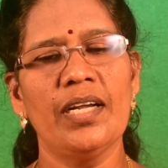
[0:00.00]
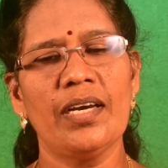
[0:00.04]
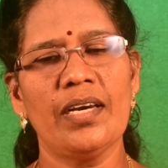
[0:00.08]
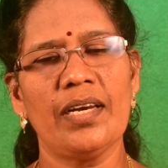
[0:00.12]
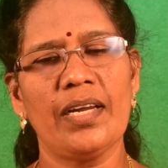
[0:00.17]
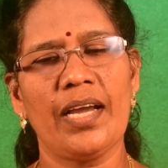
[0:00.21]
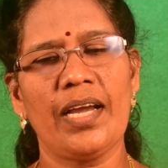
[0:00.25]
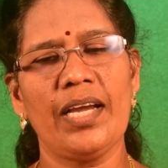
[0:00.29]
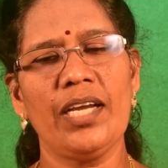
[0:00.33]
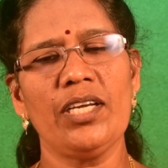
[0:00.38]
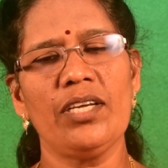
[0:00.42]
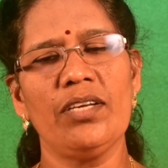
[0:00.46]

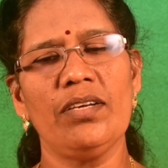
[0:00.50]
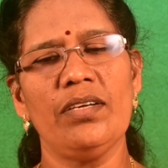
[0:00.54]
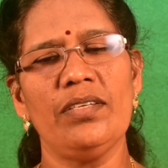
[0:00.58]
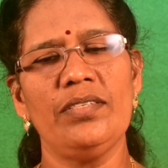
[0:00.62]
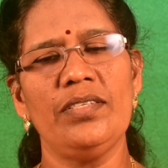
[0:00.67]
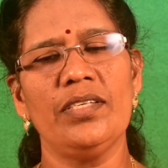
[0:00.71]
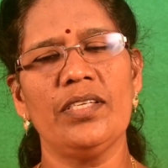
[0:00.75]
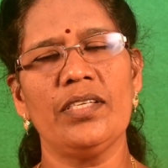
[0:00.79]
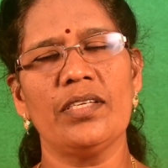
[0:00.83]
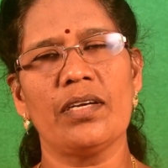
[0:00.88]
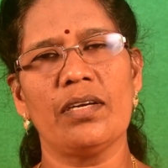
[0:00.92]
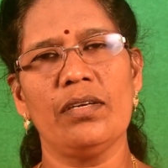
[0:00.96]

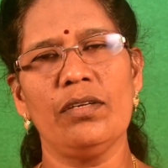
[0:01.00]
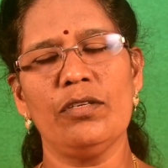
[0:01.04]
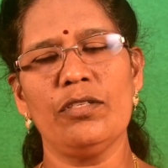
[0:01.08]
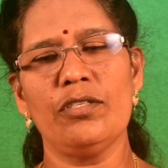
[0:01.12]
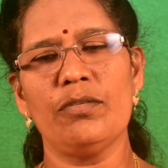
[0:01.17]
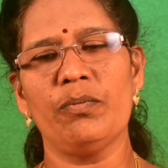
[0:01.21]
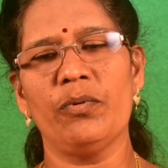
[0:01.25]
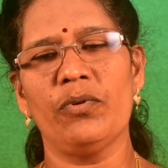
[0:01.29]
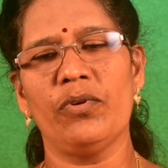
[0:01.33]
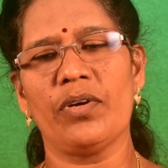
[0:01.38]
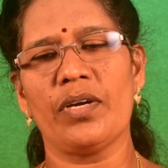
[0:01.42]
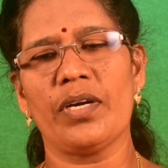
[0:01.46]
Language includes
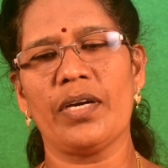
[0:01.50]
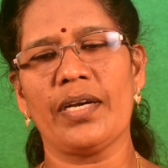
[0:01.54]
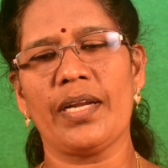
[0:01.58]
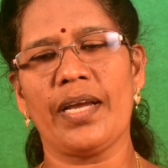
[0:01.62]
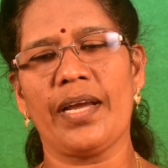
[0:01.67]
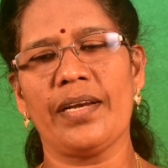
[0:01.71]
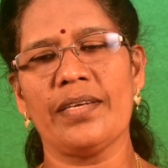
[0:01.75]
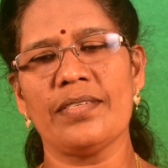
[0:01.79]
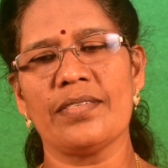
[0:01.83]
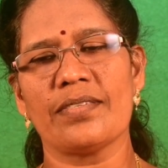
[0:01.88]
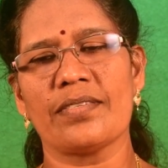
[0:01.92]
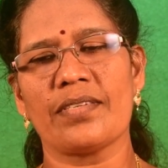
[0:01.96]
spoken
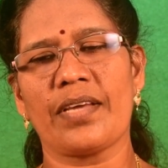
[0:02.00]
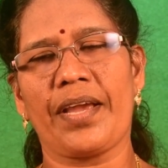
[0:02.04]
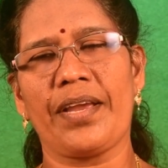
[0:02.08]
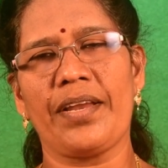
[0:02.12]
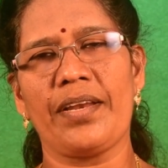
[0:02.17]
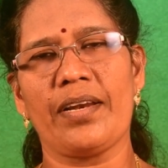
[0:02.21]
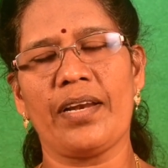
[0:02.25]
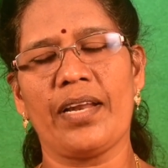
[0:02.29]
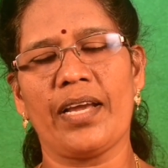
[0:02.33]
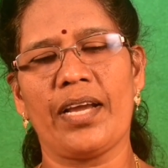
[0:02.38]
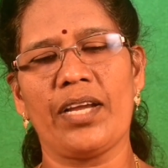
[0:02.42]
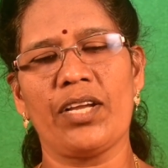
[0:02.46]
and
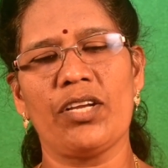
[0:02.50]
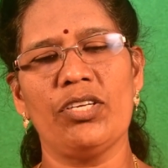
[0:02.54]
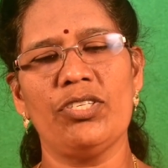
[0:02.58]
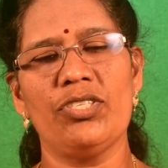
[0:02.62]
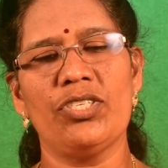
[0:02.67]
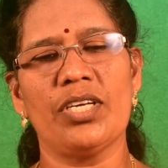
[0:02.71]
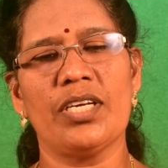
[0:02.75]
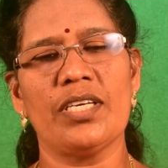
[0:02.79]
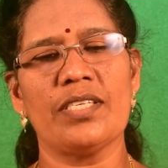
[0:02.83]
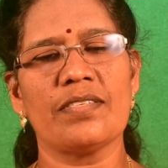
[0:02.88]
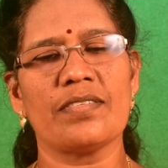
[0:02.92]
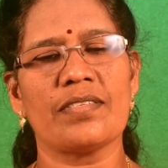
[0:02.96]
sign
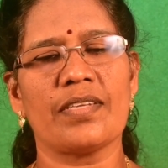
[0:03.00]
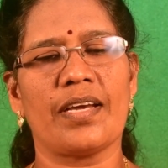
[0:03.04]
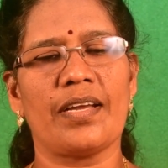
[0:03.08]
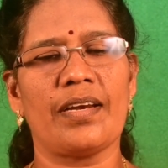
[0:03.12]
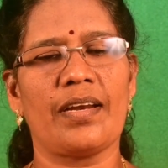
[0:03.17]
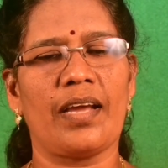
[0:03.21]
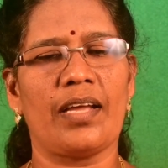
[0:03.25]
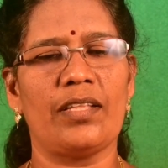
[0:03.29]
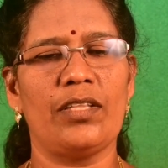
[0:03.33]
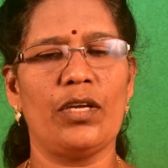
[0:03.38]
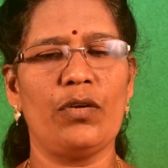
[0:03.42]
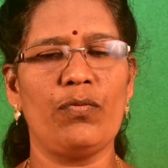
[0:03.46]
languages
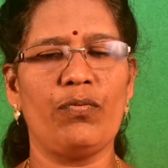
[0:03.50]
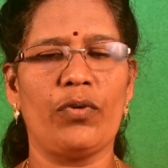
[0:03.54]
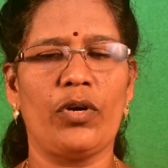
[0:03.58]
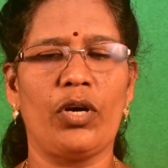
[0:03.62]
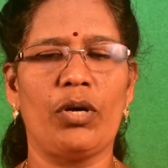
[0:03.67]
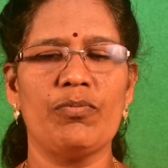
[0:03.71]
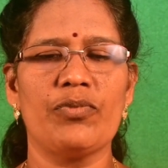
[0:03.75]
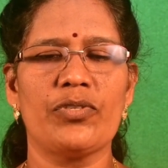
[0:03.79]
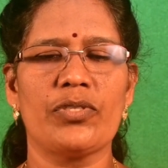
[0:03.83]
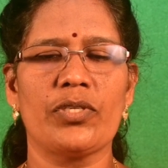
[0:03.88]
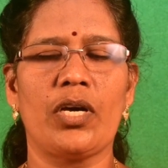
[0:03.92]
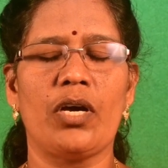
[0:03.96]
and other
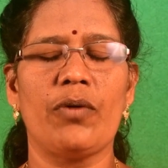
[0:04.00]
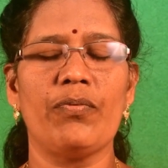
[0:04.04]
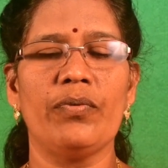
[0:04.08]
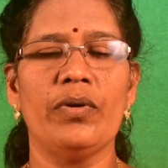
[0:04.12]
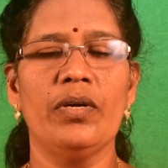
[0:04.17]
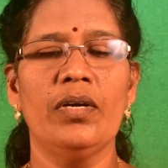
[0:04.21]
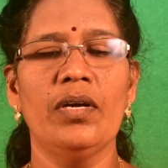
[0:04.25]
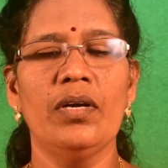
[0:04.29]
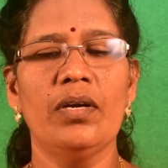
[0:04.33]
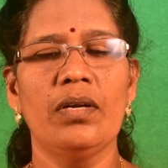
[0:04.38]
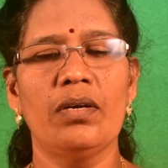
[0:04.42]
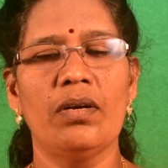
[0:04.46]
forms
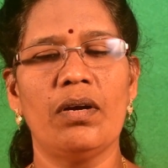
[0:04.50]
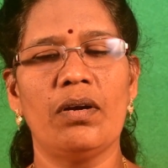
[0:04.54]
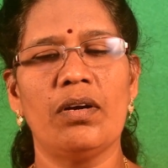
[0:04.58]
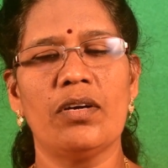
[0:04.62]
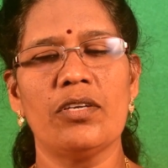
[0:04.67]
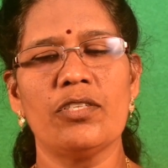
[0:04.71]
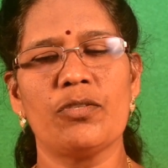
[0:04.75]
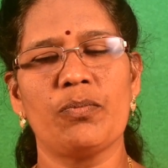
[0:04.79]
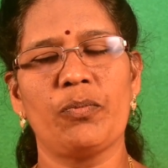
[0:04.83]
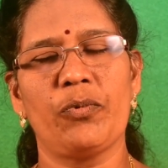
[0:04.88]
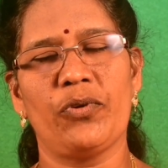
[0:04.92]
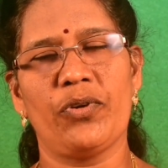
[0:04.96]
of
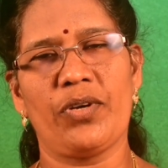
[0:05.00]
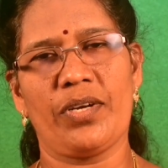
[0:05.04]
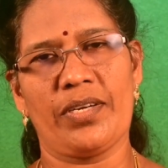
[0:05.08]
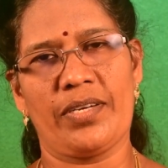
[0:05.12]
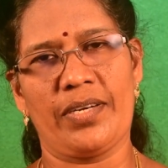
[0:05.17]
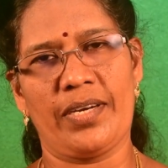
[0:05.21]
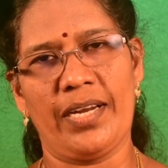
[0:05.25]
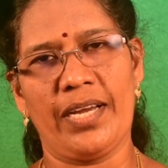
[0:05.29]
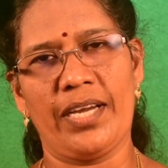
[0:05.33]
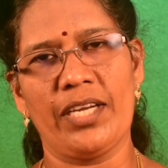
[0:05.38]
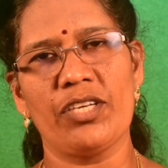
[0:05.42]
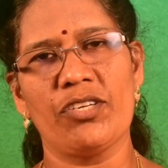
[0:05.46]

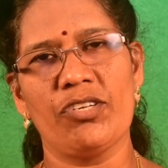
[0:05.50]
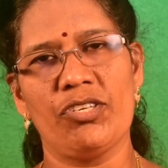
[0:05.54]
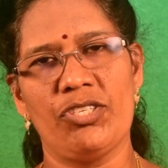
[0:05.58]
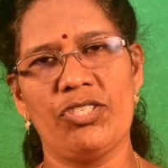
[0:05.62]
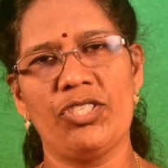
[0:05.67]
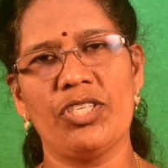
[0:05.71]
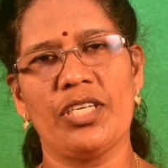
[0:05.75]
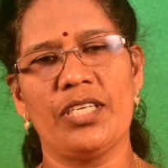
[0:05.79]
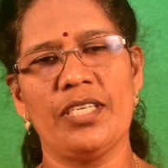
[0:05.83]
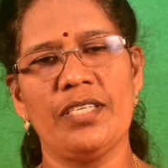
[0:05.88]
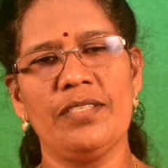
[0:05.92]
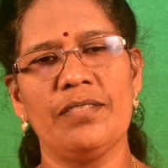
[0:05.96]
non-spoken
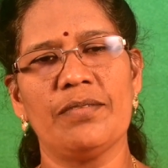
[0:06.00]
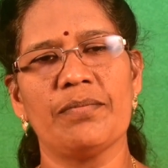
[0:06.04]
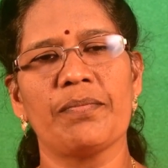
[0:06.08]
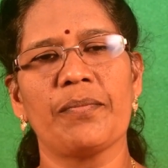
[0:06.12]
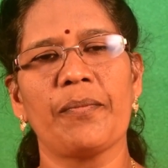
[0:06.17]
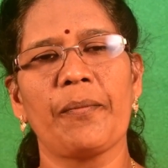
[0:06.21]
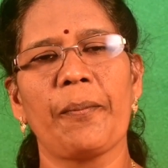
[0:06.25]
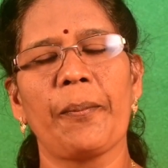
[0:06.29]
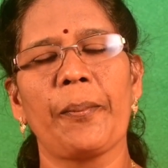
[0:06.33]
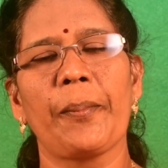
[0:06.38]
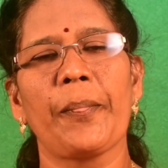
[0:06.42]
languages.